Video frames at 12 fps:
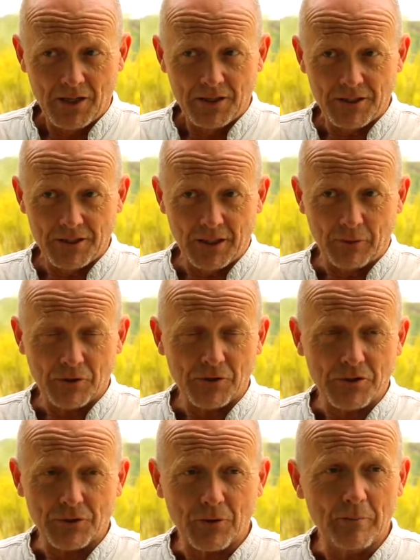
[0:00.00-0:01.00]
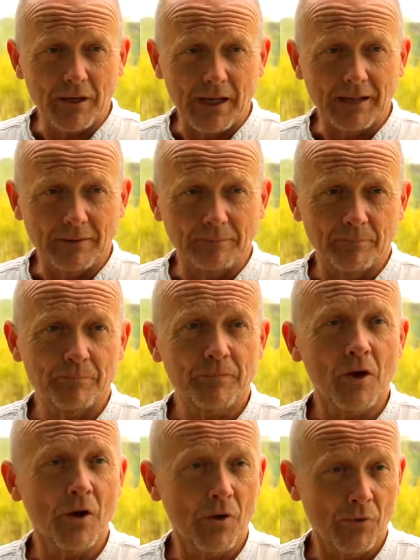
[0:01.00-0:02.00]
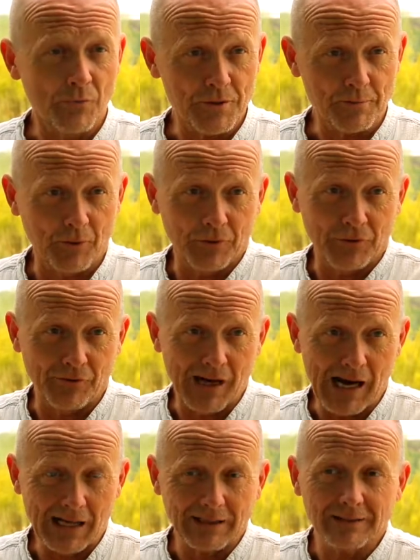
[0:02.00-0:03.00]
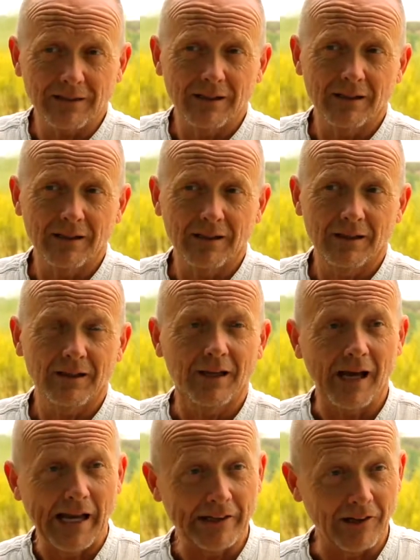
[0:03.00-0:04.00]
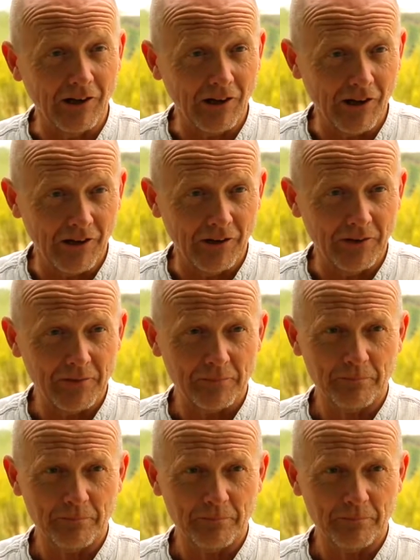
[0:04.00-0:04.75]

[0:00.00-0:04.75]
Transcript: distinguish or discriminate, respond or react, and learn,